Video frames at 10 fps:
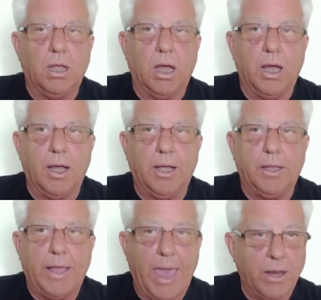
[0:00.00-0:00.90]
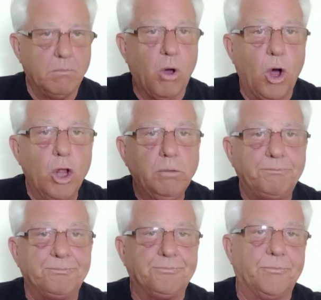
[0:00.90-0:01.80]
at a mall
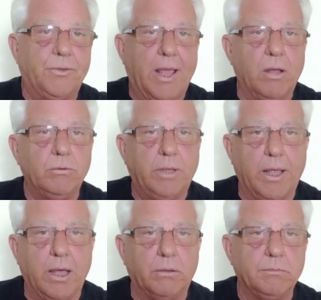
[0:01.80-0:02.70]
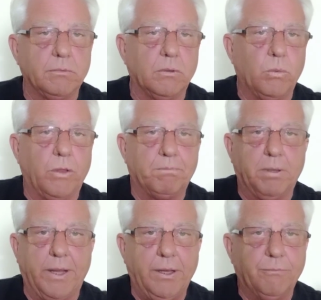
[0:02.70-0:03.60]
downtown with
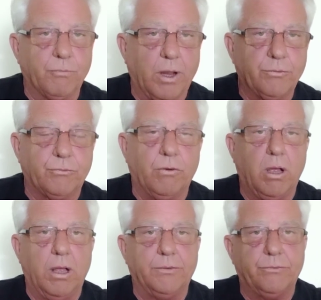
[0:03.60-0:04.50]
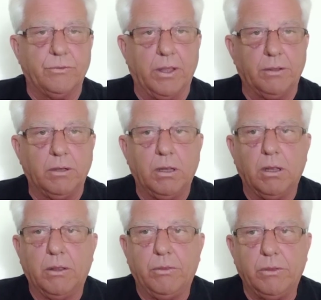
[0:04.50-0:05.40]
plenty of restaurants and
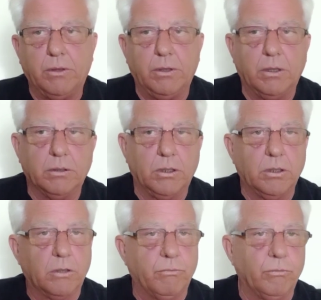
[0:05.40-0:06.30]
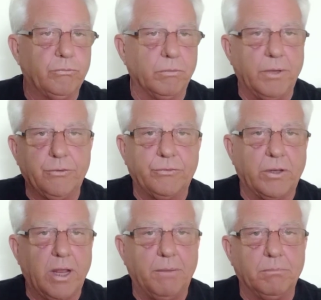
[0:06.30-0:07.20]
the little accoutrements
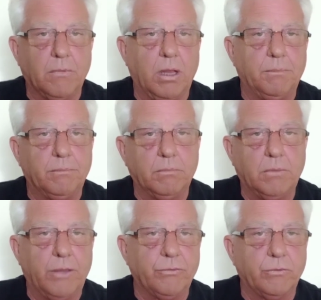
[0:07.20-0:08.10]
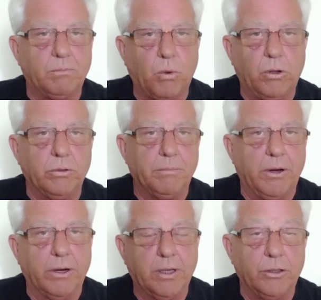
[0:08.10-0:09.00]
that I'm as a spoiled
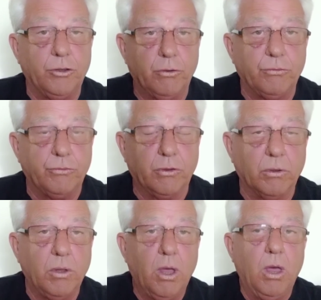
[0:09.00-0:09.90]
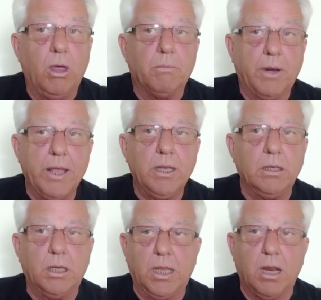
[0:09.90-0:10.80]
American used to. But I
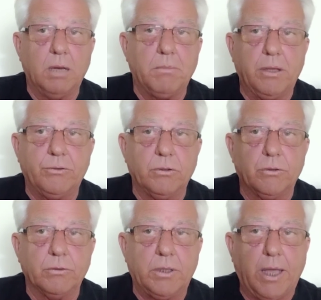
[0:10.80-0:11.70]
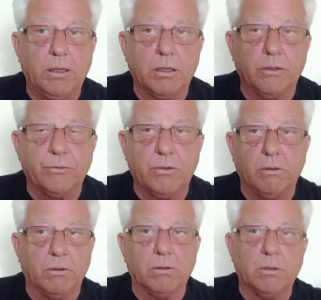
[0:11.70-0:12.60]
can get on my little gay-looking
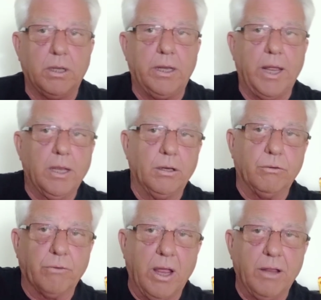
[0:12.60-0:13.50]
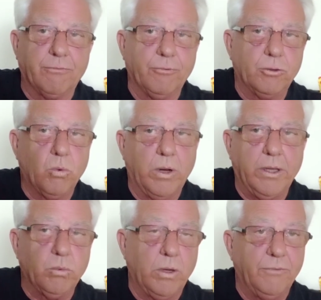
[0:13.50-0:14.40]
scooter and I can drive for
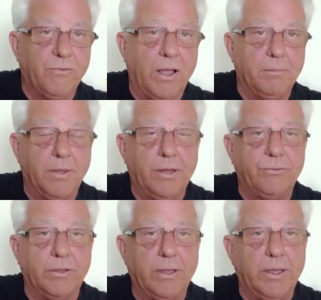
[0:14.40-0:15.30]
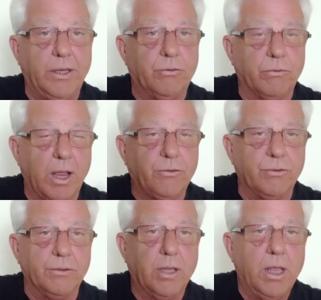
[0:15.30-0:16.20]
20, 25 minutes in any
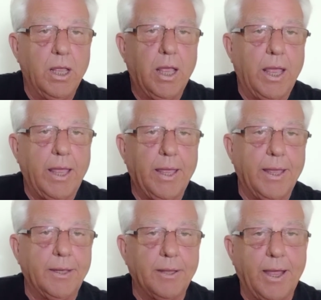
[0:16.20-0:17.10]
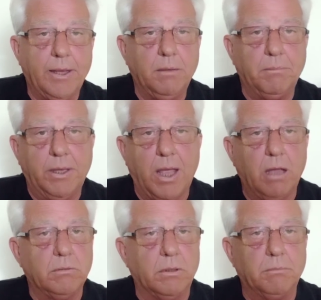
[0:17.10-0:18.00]
direction. And I can be
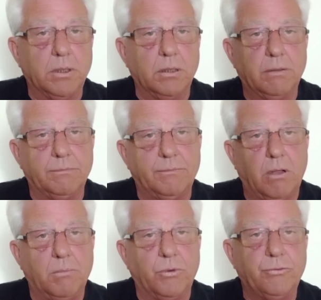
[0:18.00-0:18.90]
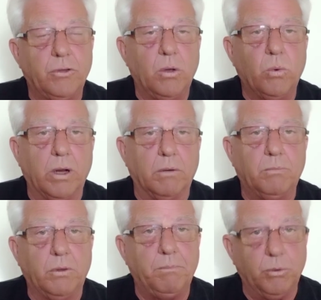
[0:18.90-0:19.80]
out in the middle of almost nowhere
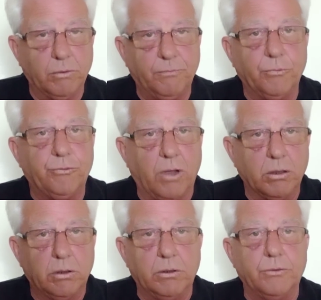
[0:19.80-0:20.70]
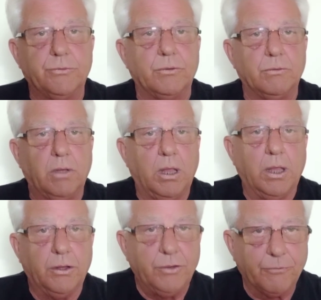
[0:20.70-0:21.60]
with beautiful jungles and
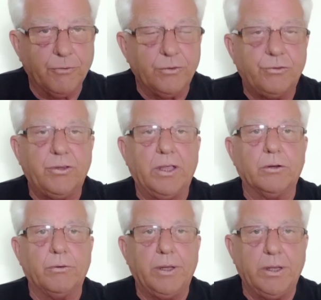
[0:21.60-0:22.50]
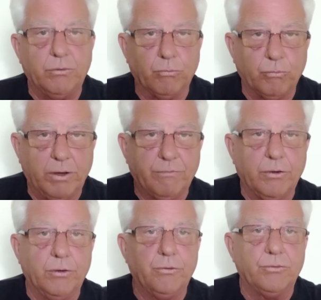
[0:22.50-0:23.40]
different scenery and
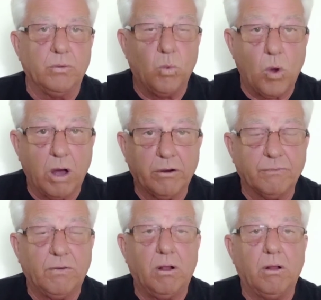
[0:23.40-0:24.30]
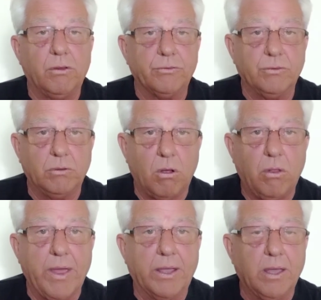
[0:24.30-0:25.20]
rivers and waterfalls and
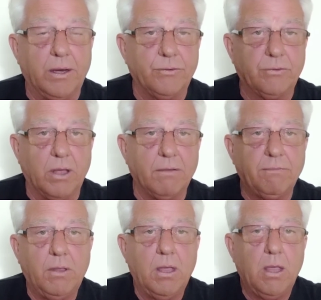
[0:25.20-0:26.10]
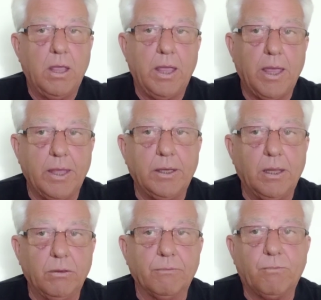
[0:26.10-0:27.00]
all that kind of stuff. And
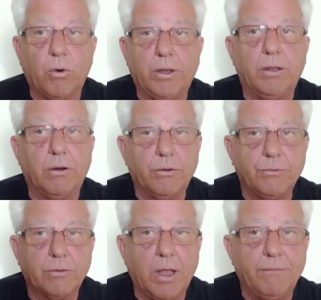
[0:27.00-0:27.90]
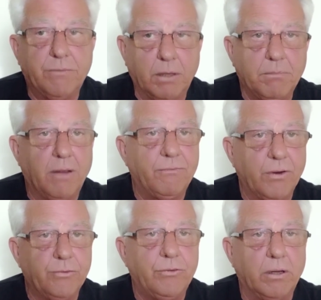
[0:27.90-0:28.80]
in the 4 years, I've done my
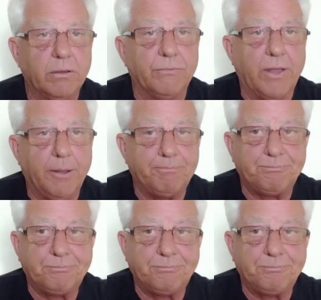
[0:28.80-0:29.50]
fair share of that.